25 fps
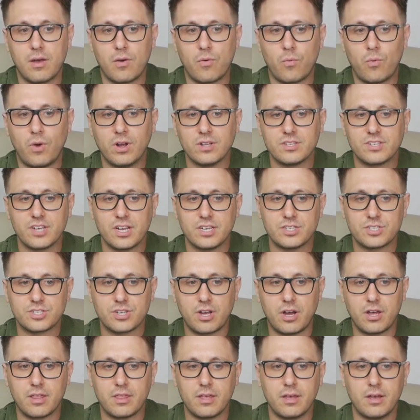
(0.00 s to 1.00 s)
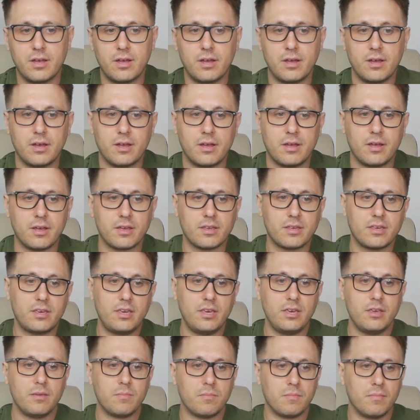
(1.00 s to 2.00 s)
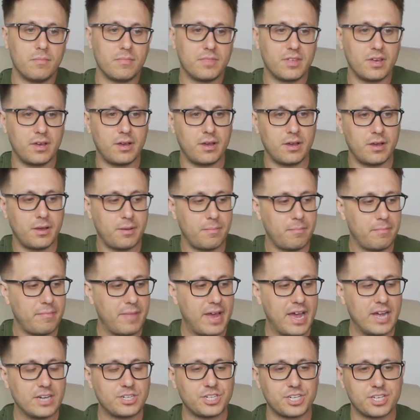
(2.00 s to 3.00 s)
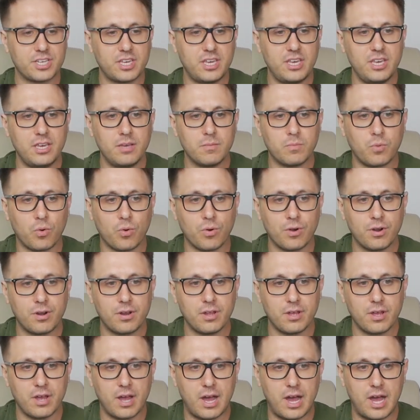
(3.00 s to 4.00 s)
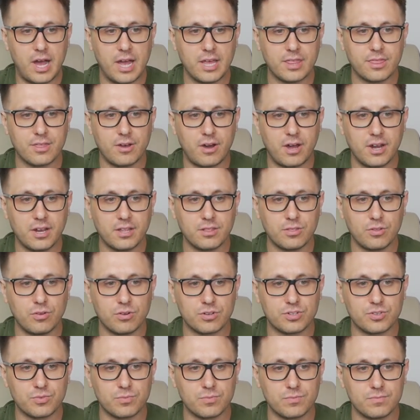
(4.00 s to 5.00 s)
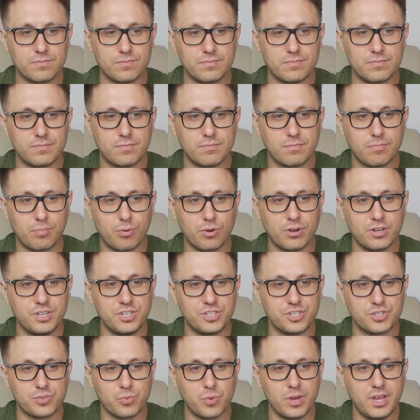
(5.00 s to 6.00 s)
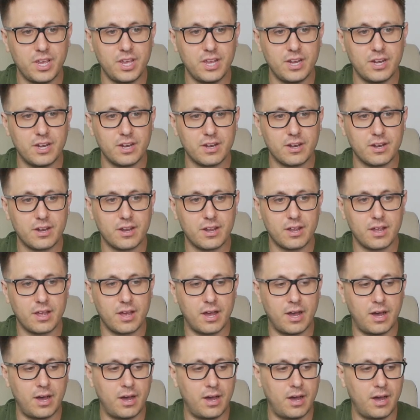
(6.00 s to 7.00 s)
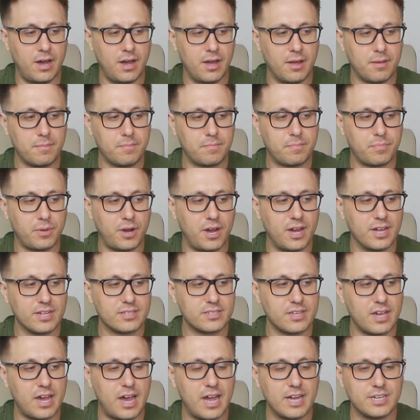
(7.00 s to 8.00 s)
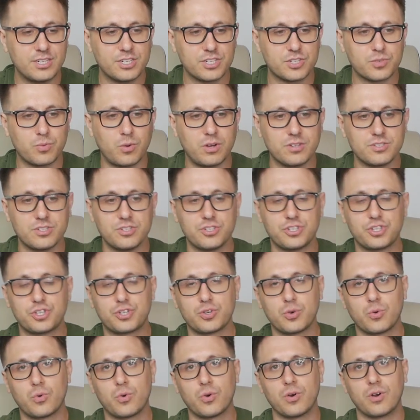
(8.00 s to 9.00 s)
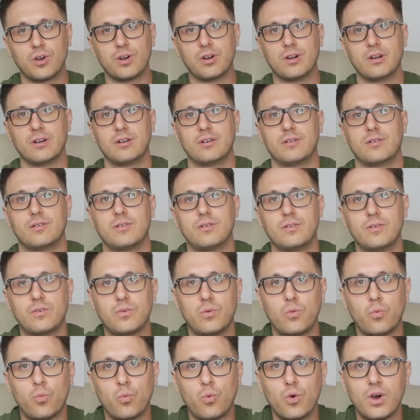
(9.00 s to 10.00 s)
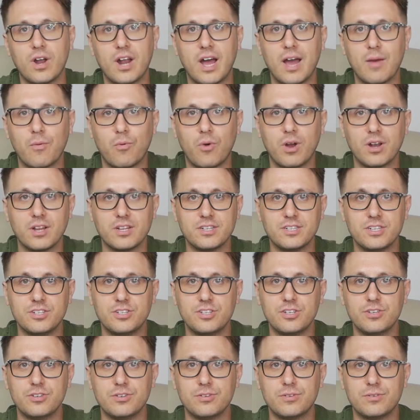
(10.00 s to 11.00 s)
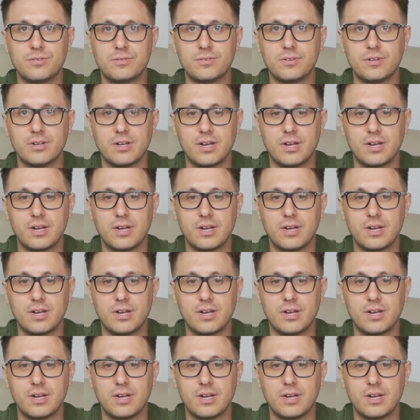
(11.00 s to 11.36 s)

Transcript: once I saw the Magic Keyboard, I thought it looked pretty sweet, but I just wasn't sure what I wanted to do,